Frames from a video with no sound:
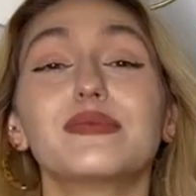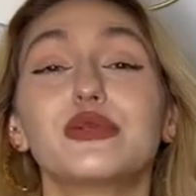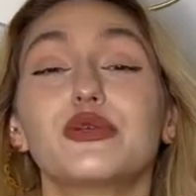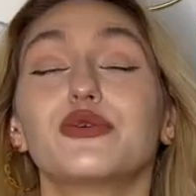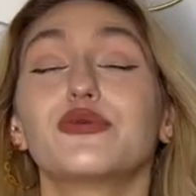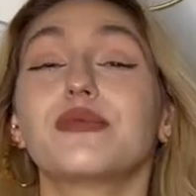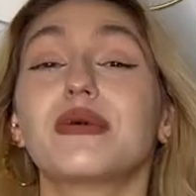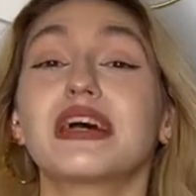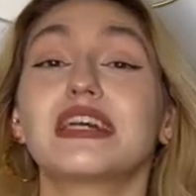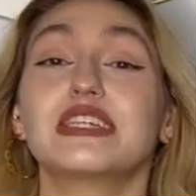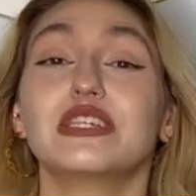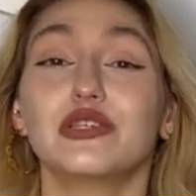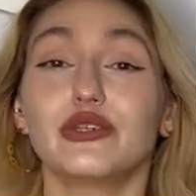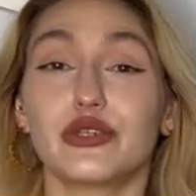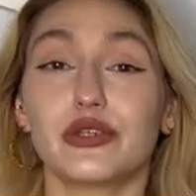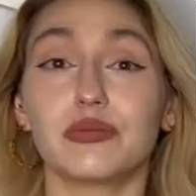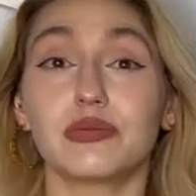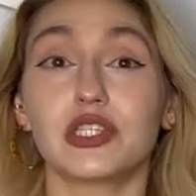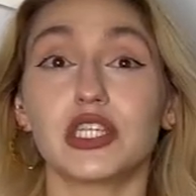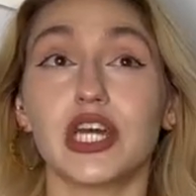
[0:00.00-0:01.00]
to my
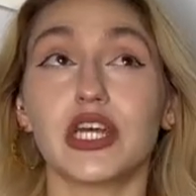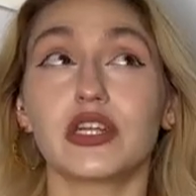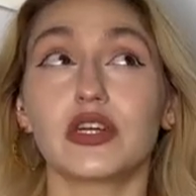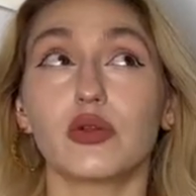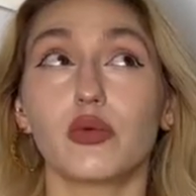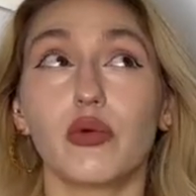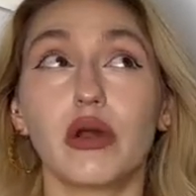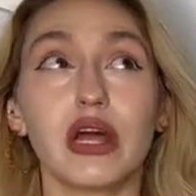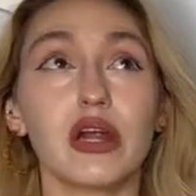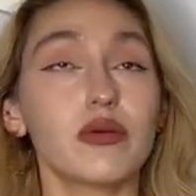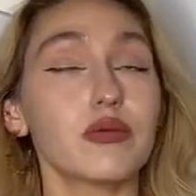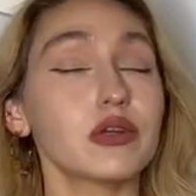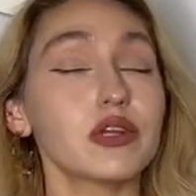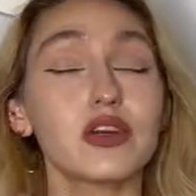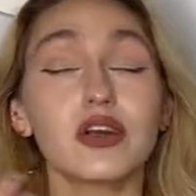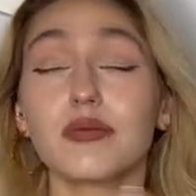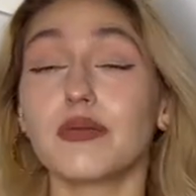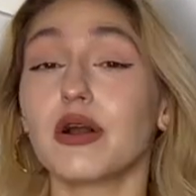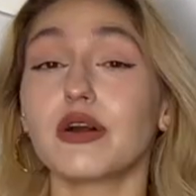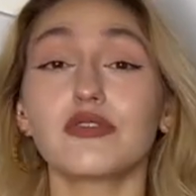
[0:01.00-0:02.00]
YouTube channel where we
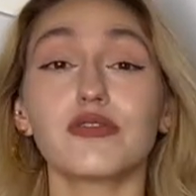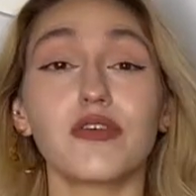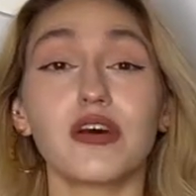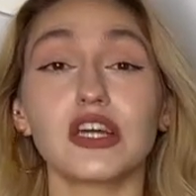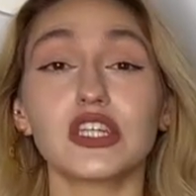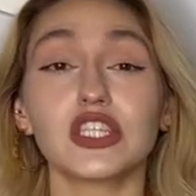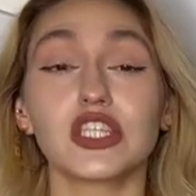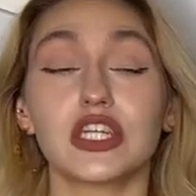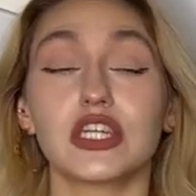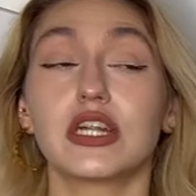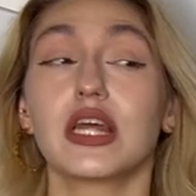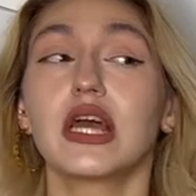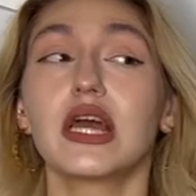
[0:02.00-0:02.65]
talk about fashion,